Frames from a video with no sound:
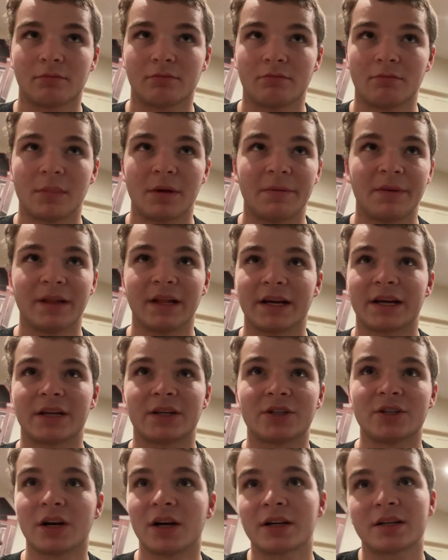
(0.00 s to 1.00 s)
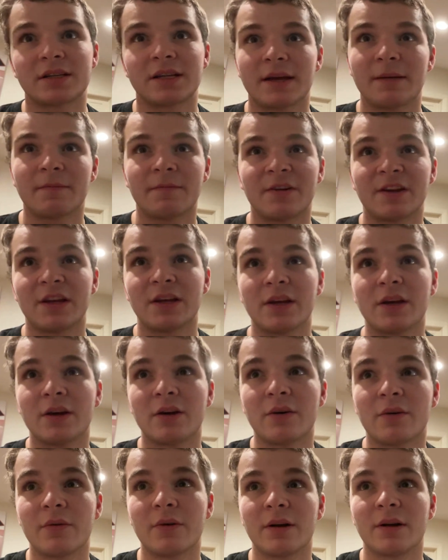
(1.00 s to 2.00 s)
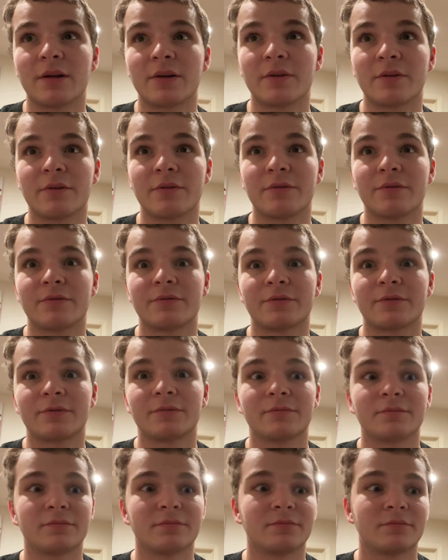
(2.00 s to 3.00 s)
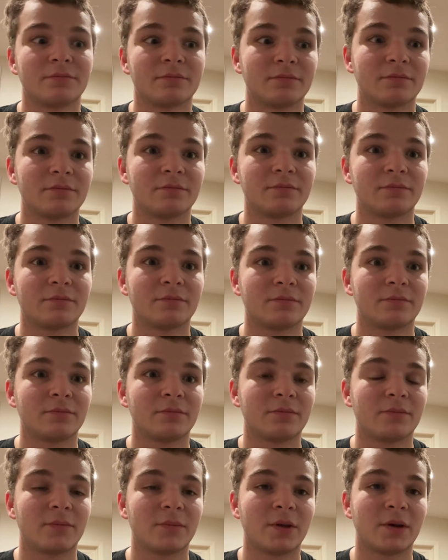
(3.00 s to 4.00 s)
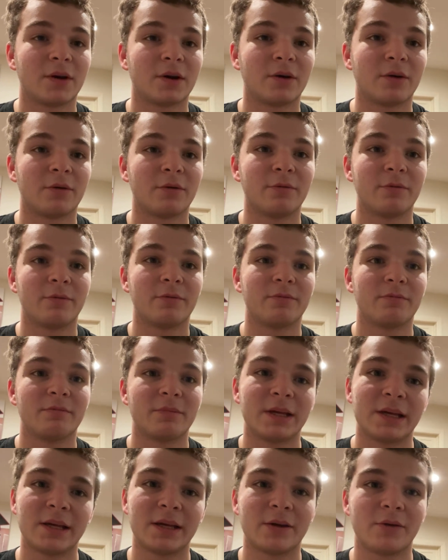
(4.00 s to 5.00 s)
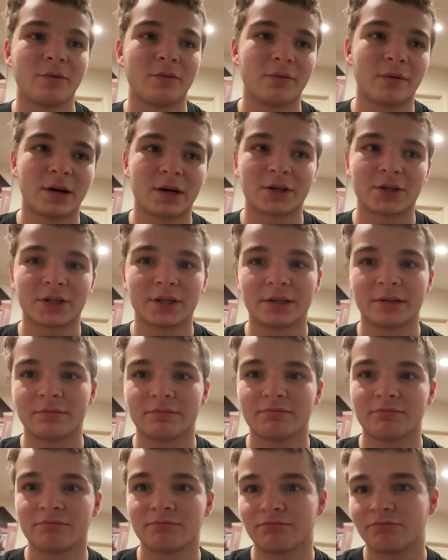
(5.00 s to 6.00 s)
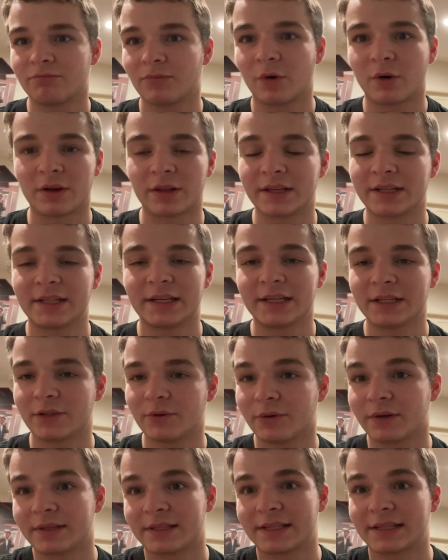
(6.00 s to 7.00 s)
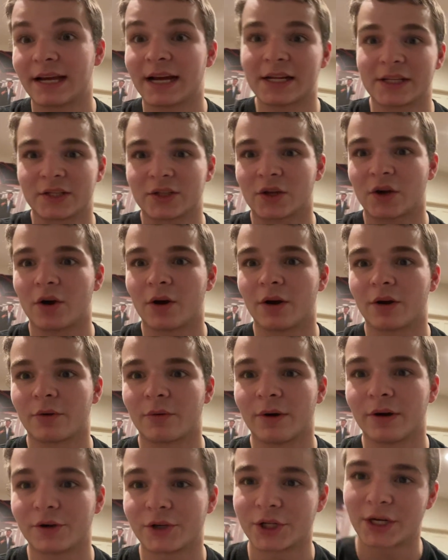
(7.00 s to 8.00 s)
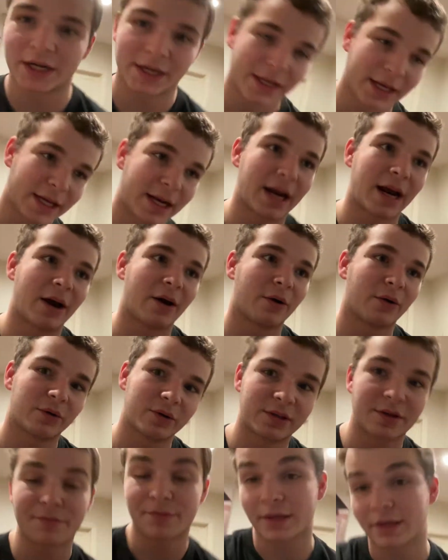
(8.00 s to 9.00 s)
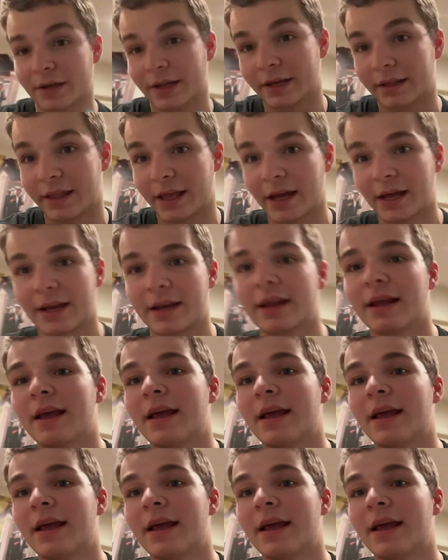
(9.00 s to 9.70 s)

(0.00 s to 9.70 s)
maybe like a duct tape video of, me watching or listening to a sad song while trying to get out or something like that.